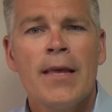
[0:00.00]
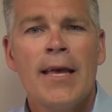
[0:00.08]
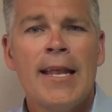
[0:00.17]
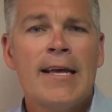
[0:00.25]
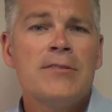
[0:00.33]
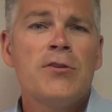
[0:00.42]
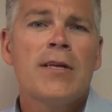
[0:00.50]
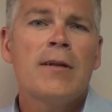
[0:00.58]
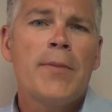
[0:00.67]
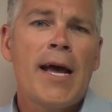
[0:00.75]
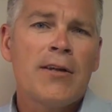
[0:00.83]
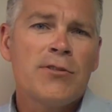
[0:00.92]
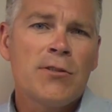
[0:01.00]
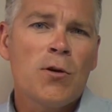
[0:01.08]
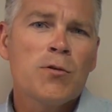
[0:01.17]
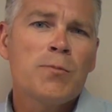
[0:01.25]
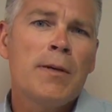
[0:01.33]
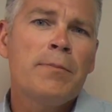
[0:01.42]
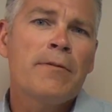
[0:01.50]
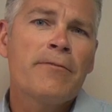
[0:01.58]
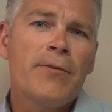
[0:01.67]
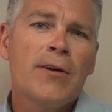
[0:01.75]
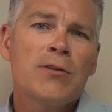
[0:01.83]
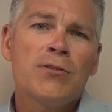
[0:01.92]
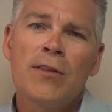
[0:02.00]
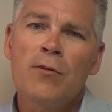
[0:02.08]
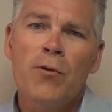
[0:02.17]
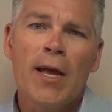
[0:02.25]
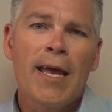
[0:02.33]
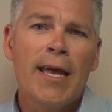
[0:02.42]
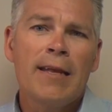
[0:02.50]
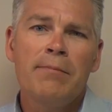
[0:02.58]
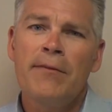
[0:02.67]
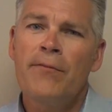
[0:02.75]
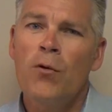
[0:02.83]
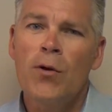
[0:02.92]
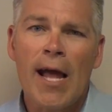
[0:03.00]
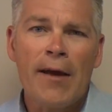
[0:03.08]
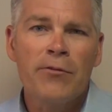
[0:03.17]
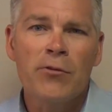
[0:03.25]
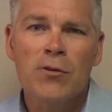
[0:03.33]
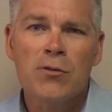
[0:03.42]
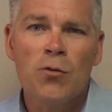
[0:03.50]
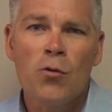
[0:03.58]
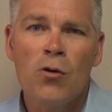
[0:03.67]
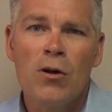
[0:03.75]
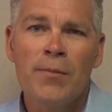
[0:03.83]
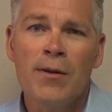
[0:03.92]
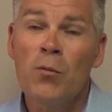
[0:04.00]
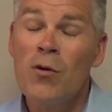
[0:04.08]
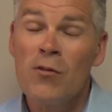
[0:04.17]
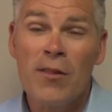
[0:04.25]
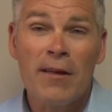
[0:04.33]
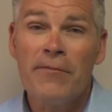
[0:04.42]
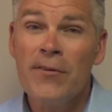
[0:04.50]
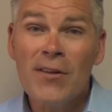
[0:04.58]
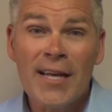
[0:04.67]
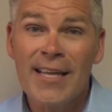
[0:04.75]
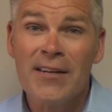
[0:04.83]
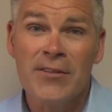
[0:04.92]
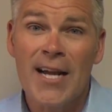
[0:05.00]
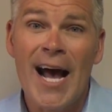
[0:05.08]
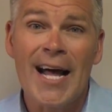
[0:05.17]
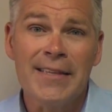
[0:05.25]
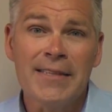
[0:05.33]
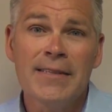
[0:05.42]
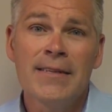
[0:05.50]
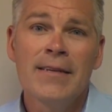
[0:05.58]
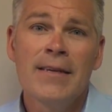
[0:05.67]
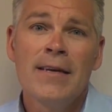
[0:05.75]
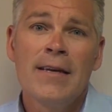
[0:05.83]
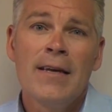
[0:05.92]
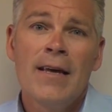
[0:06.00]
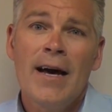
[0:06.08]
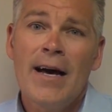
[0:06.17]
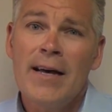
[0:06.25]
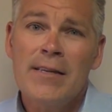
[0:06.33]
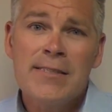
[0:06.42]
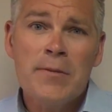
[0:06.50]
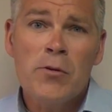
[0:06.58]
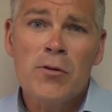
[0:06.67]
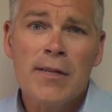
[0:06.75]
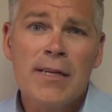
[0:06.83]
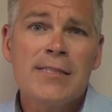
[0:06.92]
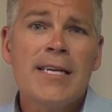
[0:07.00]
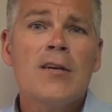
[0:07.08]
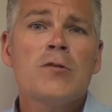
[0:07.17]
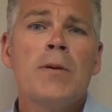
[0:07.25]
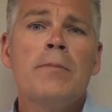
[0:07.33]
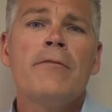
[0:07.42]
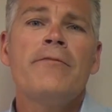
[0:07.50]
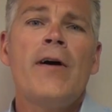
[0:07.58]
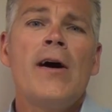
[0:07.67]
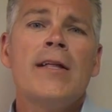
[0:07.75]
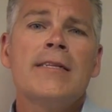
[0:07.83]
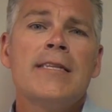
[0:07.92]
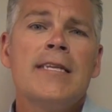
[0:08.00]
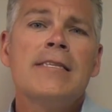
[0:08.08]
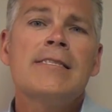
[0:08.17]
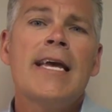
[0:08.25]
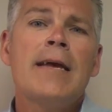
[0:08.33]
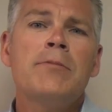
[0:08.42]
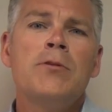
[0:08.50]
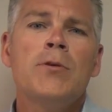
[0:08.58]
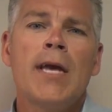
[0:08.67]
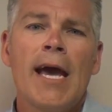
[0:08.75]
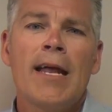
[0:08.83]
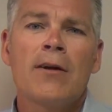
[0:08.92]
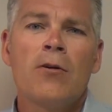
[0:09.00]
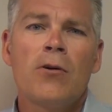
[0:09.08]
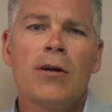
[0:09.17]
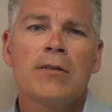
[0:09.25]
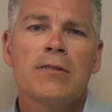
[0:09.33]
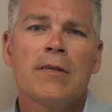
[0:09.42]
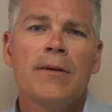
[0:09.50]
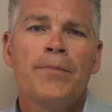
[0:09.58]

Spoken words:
And as you can imagine, those people fish in the rain, before and after a storm, and whether they feel like it or not. Similarly, salespeople fall into these same two categories.